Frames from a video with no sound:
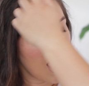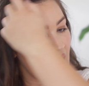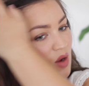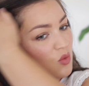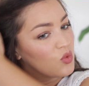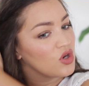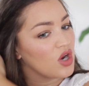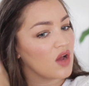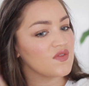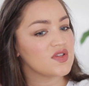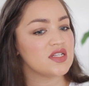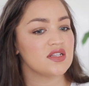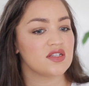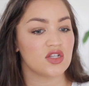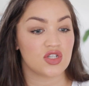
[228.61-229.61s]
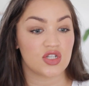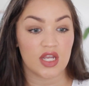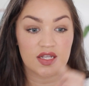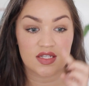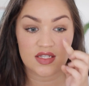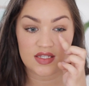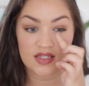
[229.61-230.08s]
I would obviously
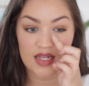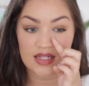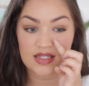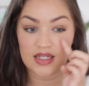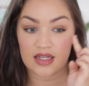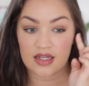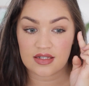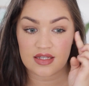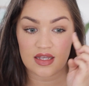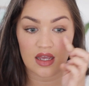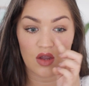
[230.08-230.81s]
suggest setting it